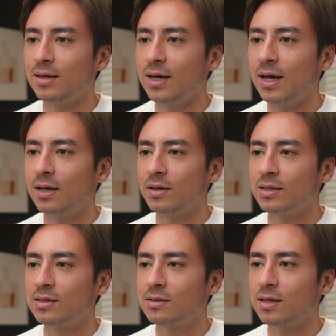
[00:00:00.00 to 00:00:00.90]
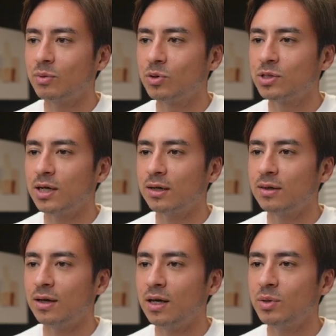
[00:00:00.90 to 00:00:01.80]
And let's double check
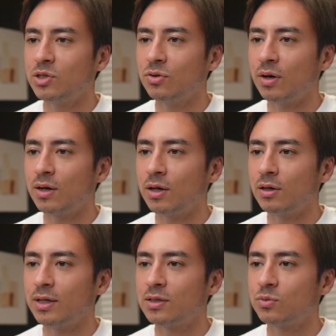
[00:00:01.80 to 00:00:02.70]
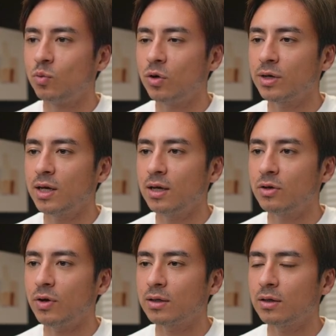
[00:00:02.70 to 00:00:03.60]
the image URL is working
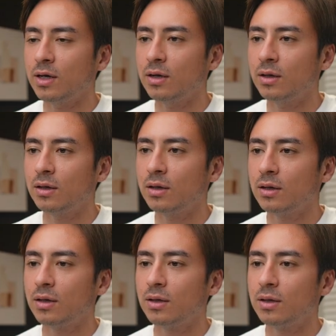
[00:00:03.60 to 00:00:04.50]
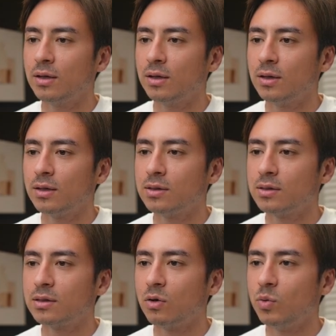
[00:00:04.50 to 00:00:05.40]
correctly.
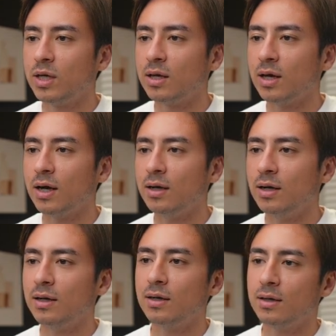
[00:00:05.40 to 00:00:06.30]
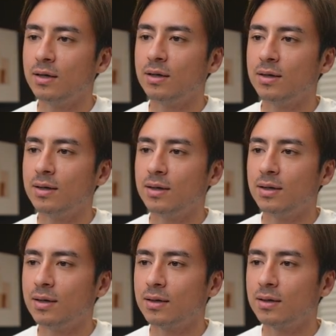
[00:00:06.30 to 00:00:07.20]
So we can
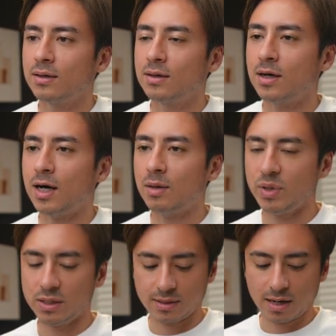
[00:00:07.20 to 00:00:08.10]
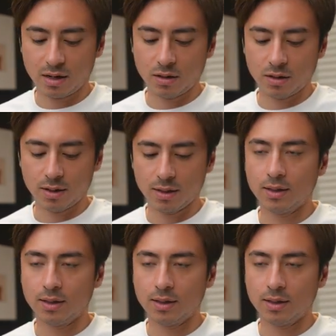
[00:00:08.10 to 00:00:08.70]
copy cell